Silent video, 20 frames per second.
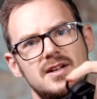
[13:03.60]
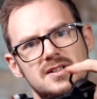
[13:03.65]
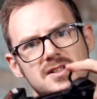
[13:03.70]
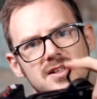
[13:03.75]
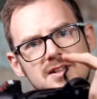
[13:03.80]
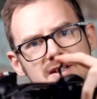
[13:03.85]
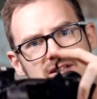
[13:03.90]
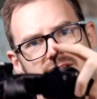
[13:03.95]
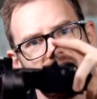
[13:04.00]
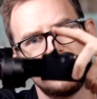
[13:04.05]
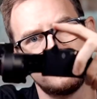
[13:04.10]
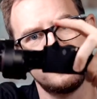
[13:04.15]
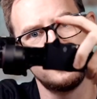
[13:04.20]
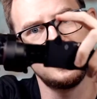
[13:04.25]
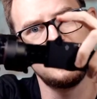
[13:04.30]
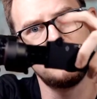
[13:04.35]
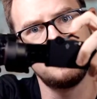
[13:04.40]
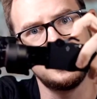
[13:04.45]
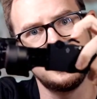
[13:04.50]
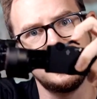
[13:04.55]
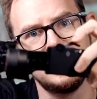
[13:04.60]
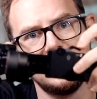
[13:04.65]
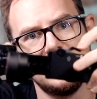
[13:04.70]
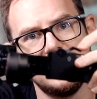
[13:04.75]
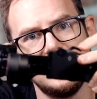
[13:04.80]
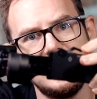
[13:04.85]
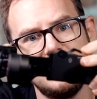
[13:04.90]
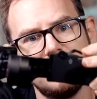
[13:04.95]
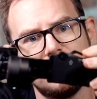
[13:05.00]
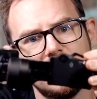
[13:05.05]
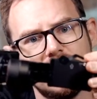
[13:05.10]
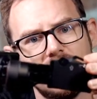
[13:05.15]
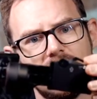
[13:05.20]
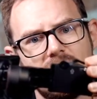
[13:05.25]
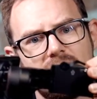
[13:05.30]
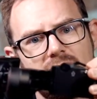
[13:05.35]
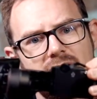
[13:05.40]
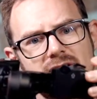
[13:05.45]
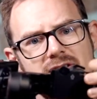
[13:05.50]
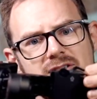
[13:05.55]
to these flippy lever
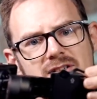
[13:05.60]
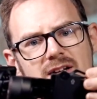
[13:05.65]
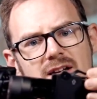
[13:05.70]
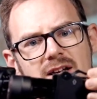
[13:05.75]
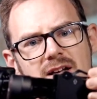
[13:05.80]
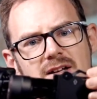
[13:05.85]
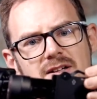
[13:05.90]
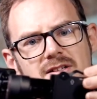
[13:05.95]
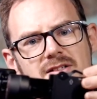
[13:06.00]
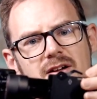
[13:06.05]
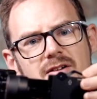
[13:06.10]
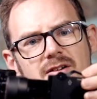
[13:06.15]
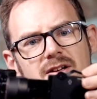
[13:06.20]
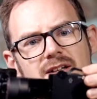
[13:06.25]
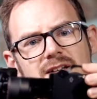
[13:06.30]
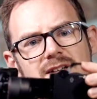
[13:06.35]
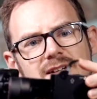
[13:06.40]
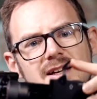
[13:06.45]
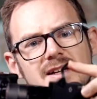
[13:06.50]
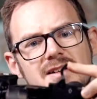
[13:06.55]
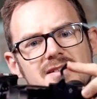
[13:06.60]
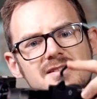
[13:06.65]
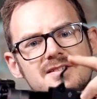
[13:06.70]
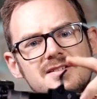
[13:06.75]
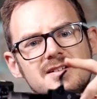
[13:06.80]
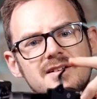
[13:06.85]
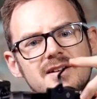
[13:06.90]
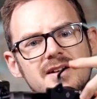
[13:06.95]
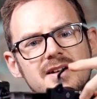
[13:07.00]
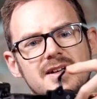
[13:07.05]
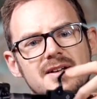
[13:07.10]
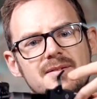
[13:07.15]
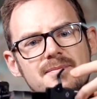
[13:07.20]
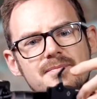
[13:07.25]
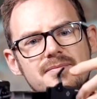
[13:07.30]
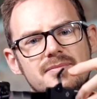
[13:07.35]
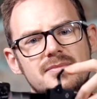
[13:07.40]
locks, so you can instantly,